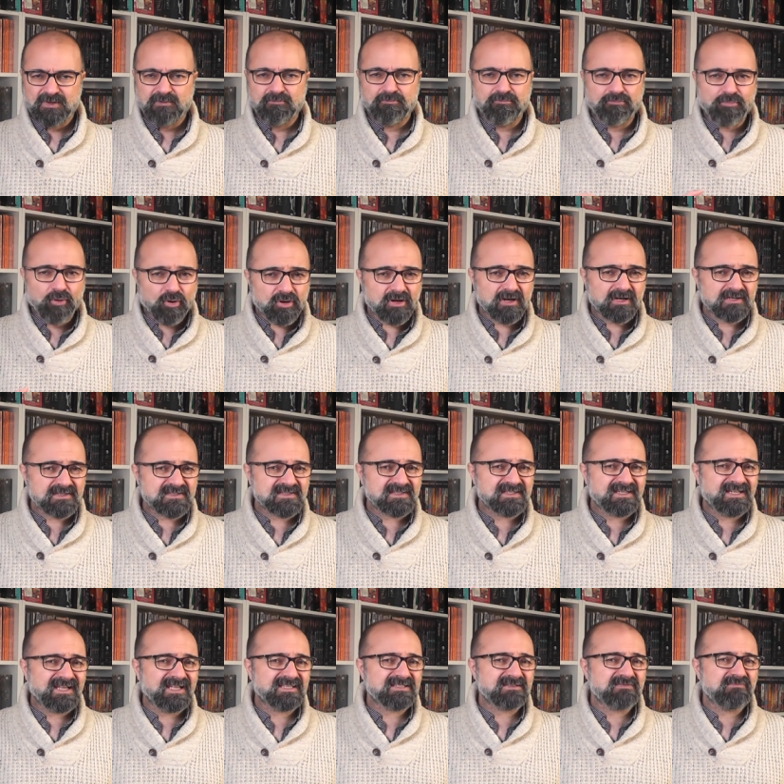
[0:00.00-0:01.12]
Boggards
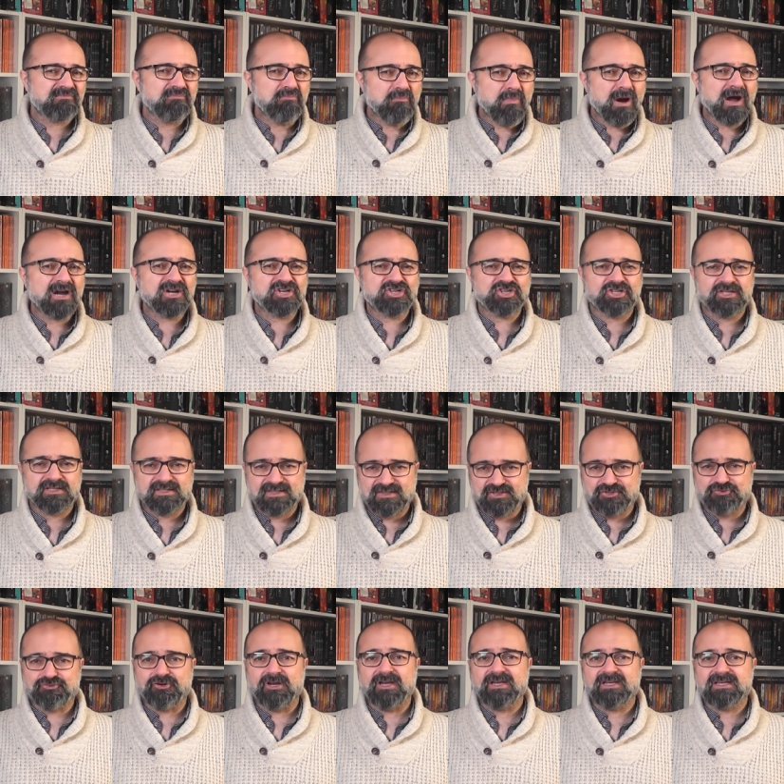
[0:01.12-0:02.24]
get Marsh
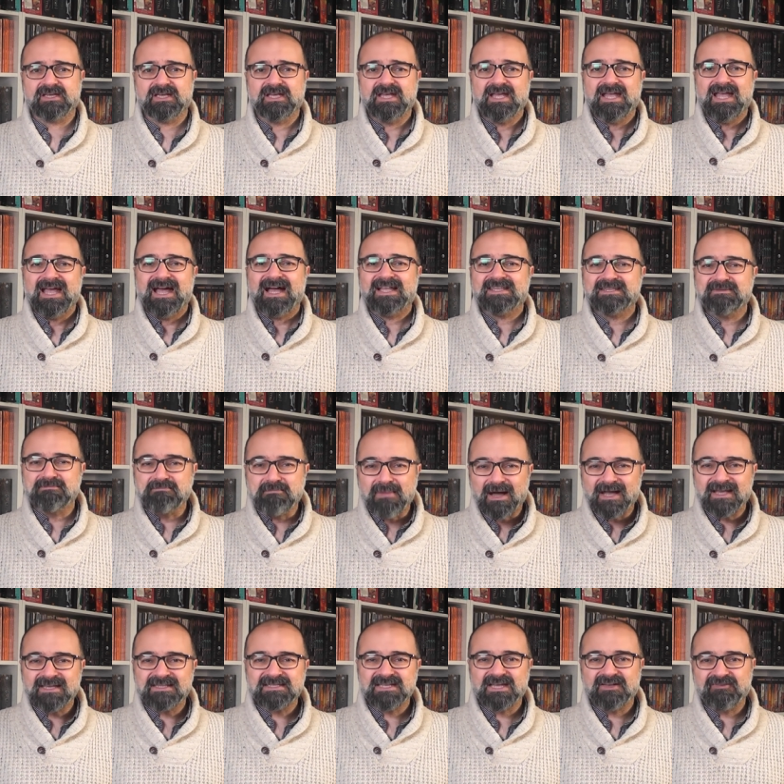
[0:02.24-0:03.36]
Strike and the
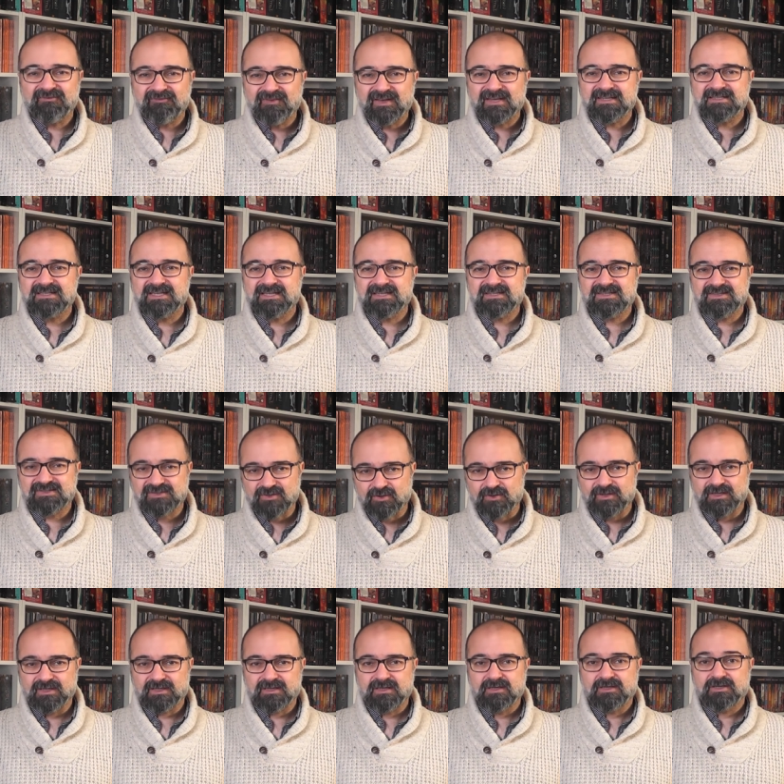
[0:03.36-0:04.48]
mind-affecting
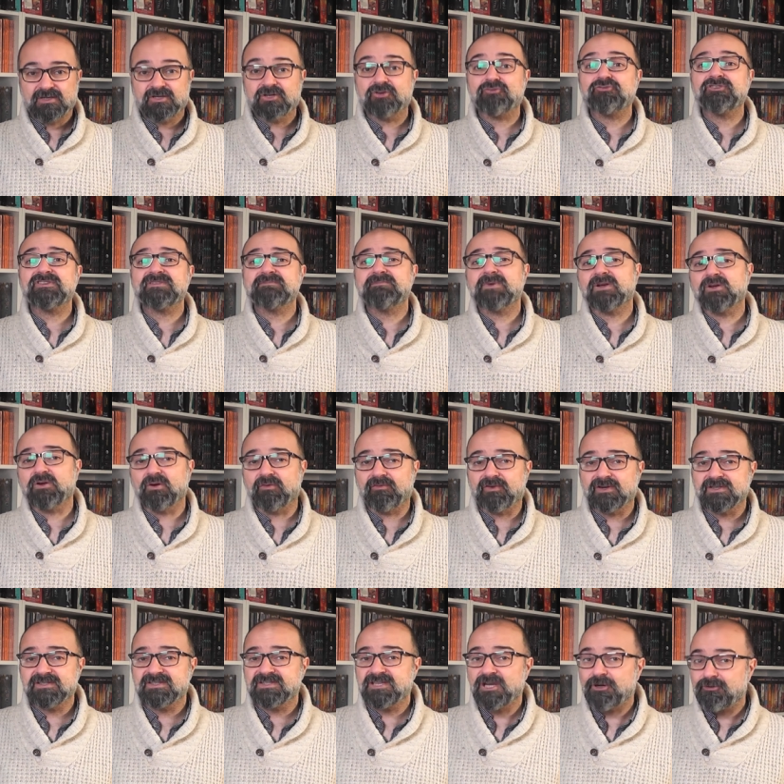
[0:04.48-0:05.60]
Sonic,
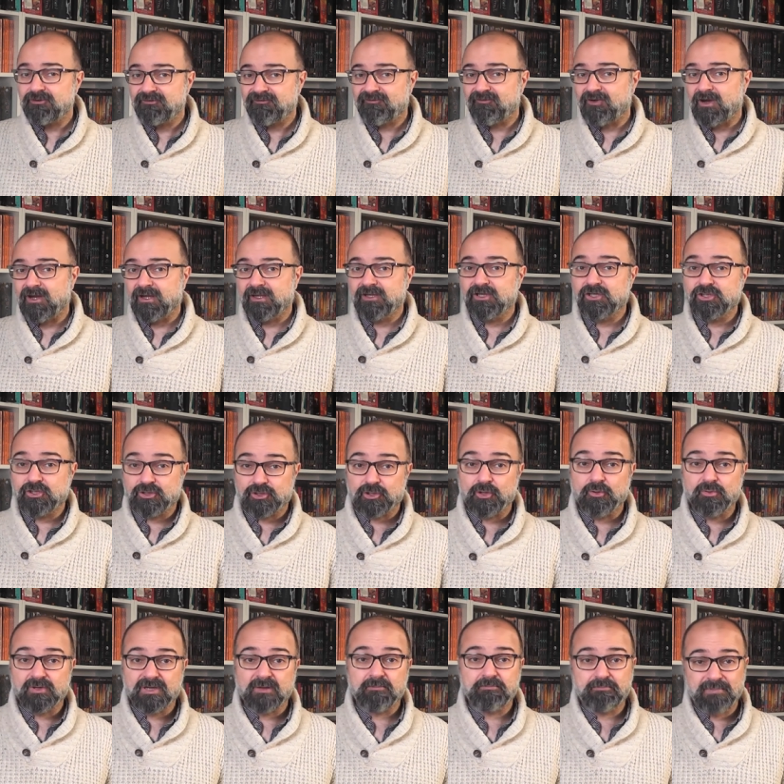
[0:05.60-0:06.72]
charisma-governed terrifying
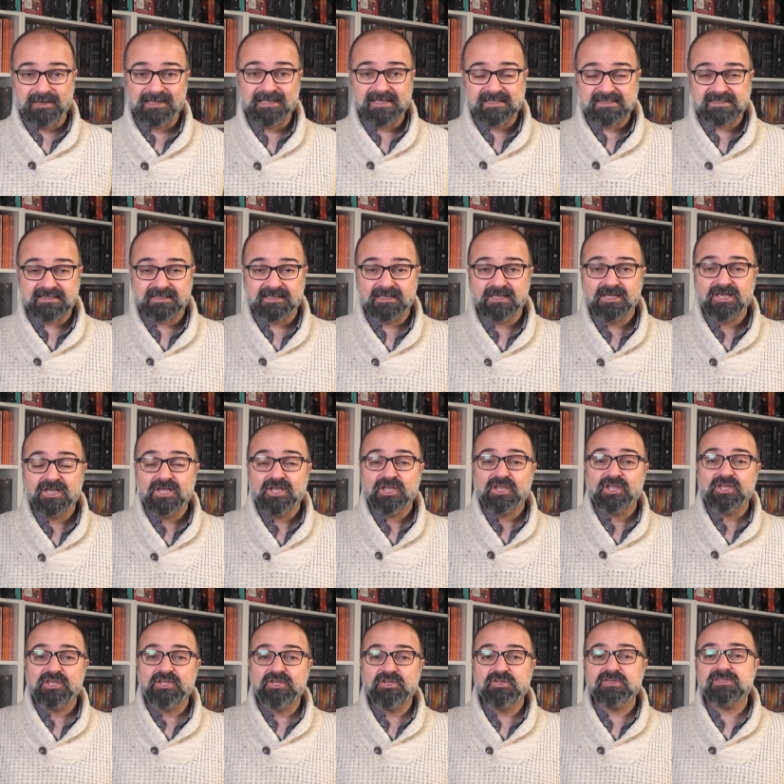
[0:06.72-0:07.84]
croak ability,
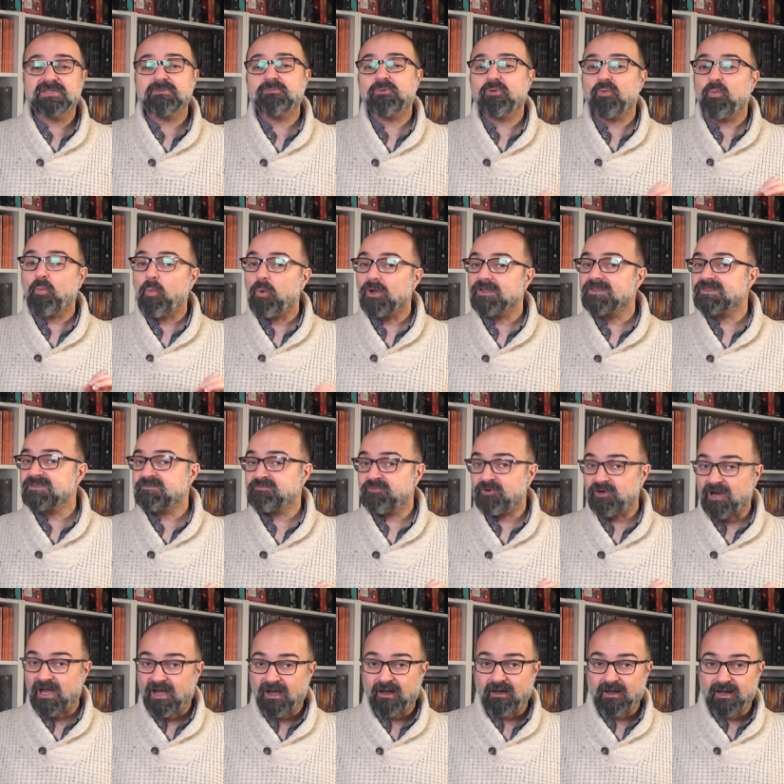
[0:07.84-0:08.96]
usable once
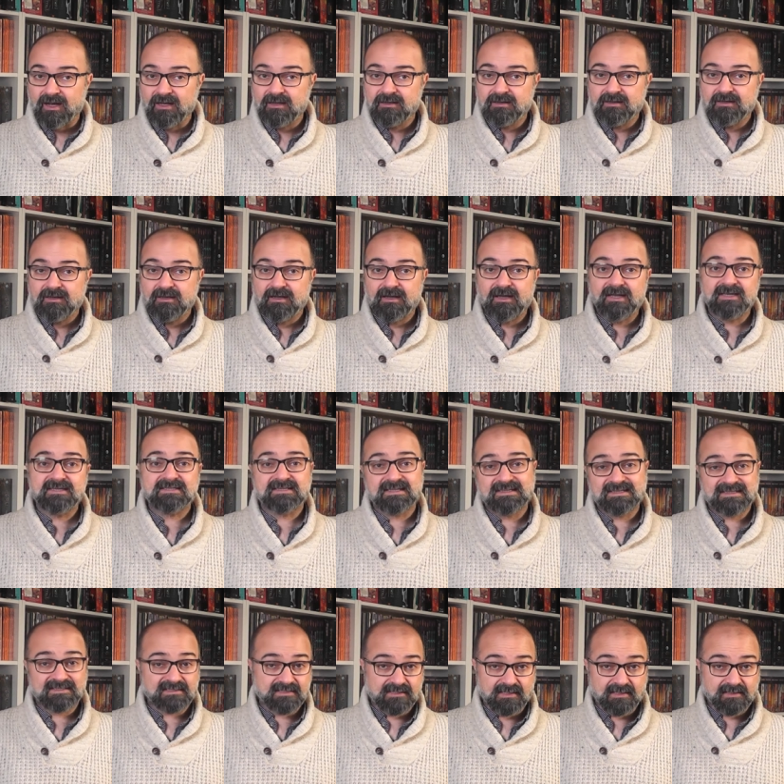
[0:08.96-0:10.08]
per hour as a
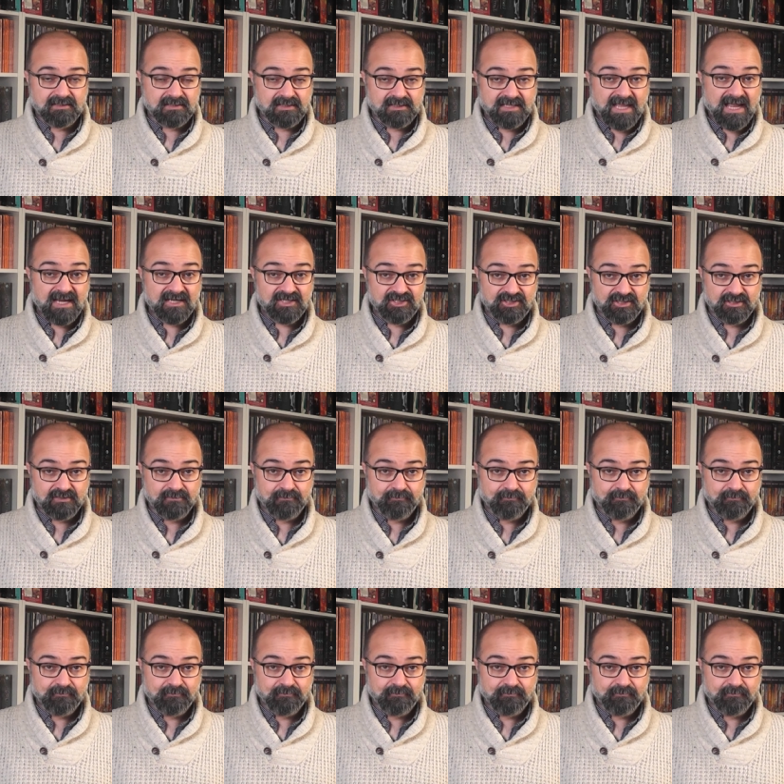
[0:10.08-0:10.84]
standard action.